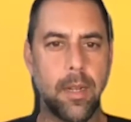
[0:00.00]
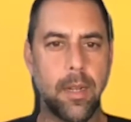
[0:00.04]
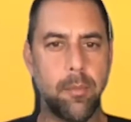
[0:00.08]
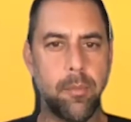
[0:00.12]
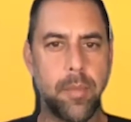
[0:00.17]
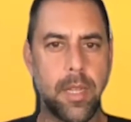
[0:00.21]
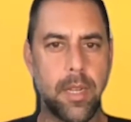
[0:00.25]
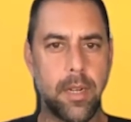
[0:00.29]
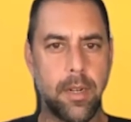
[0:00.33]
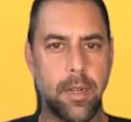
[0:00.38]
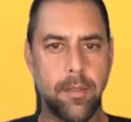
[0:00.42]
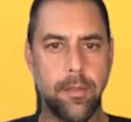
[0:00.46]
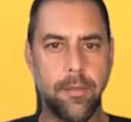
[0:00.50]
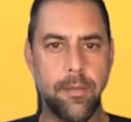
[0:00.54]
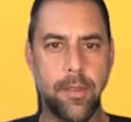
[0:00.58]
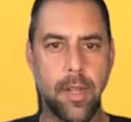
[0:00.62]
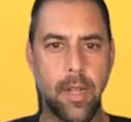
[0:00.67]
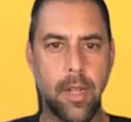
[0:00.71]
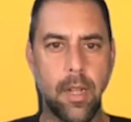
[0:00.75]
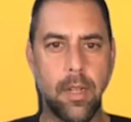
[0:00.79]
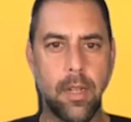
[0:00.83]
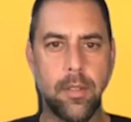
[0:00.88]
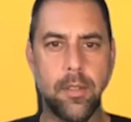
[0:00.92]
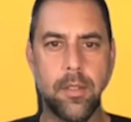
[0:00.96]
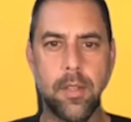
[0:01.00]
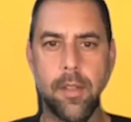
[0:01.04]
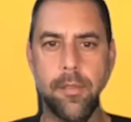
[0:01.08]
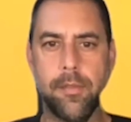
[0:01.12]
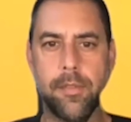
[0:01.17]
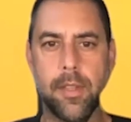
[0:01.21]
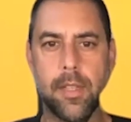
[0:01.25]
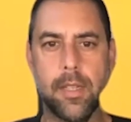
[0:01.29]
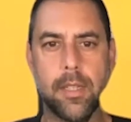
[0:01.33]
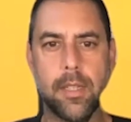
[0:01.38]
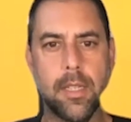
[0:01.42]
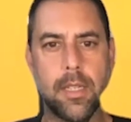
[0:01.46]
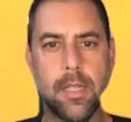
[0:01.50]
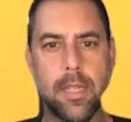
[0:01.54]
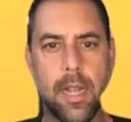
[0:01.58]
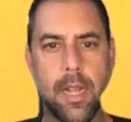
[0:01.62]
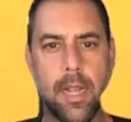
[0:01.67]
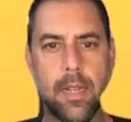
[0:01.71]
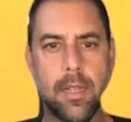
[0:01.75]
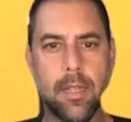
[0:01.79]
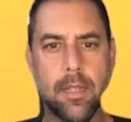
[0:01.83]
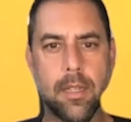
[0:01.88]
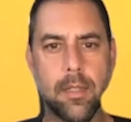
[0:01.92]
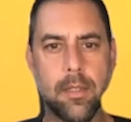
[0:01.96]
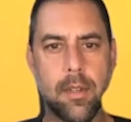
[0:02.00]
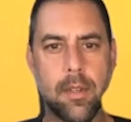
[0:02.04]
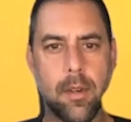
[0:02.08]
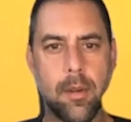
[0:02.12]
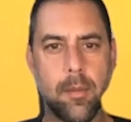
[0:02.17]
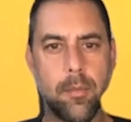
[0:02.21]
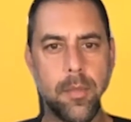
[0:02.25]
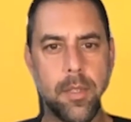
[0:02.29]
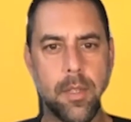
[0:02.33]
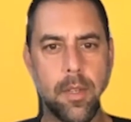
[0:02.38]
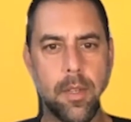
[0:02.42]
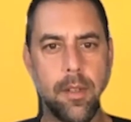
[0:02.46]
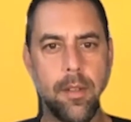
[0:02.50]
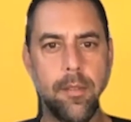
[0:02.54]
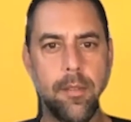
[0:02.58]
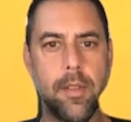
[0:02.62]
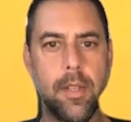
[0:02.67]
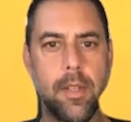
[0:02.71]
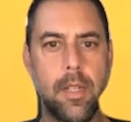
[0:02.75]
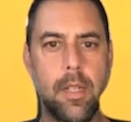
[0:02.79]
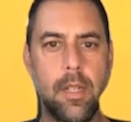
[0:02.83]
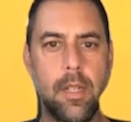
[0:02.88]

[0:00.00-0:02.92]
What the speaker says: a bit of shuffling the deck in terms of